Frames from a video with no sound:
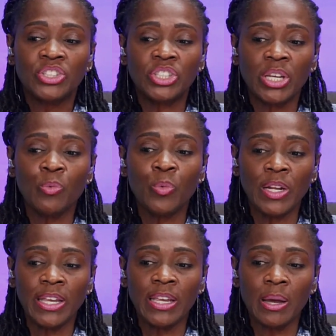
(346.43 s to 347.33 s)

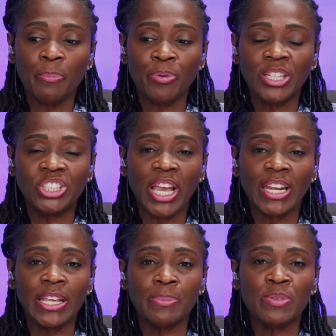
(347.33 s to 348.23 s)
really
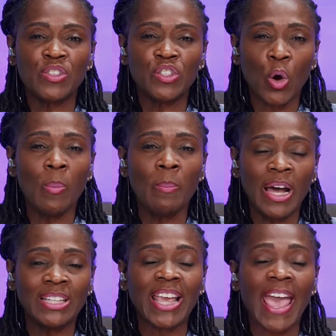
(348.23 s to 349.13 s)
appreciated him so
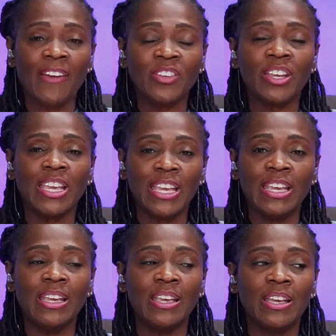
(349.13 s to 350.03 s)
much after
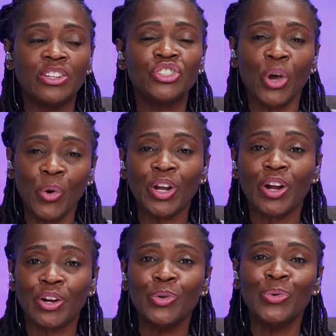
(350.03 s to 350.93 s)
he showed
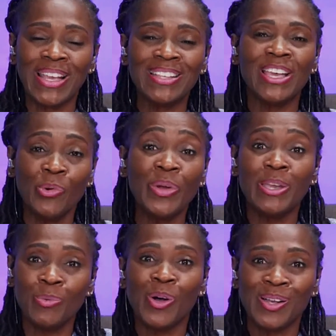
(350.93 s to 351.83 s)
her who
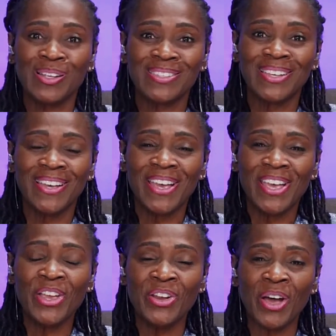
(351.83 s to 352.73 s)
he was,
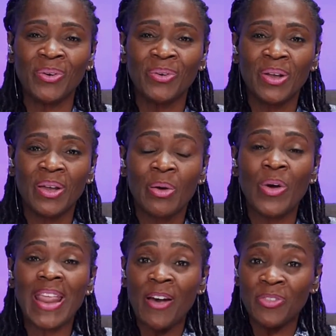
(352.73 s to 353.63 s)

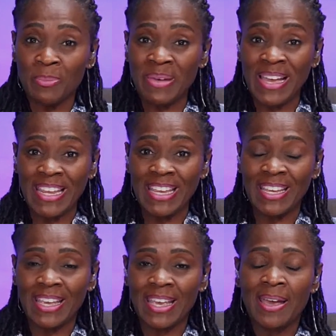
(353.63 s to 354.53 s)
without the money.
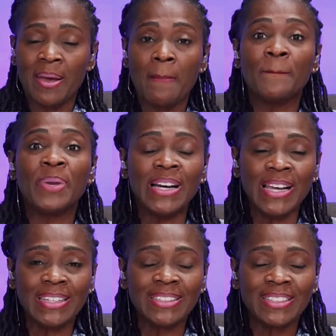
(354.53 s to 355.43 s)

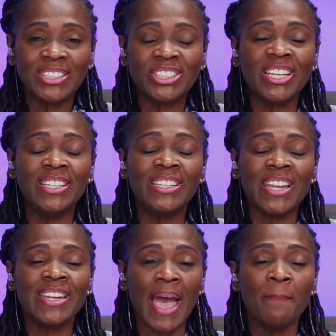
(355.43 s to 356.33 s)
But she
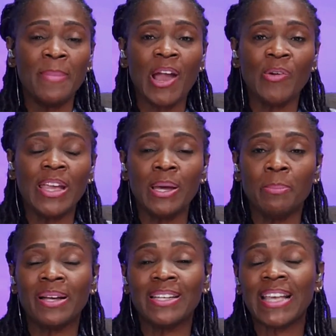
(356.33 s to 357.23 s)
did not marry
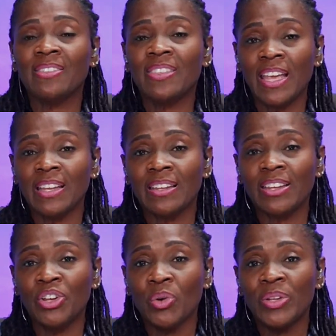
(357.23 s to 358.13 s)
him because I think,
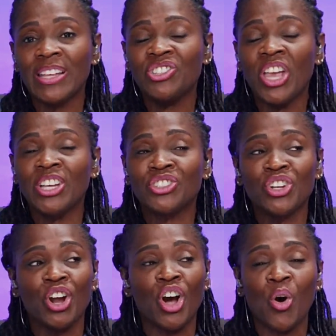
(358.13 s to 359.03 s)
that changed
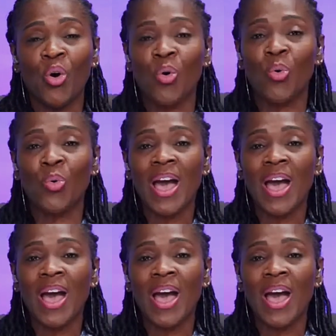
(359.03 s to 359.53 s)
her whole